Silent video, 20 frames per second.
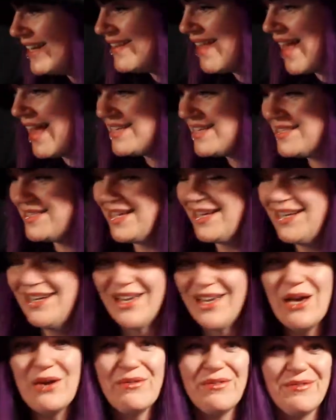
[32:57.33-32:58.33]
last thing to
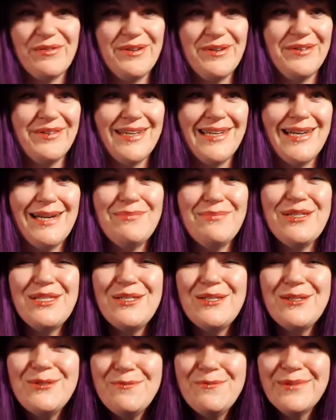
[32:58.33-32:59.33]
go through, and I'm
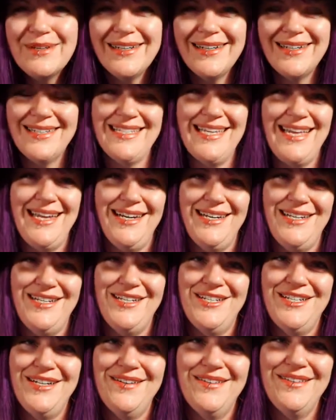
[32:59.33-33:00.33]
super excited to
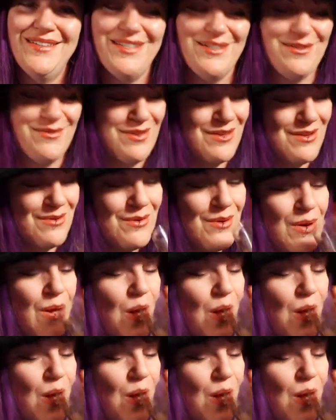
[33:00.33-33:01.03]
share this with you.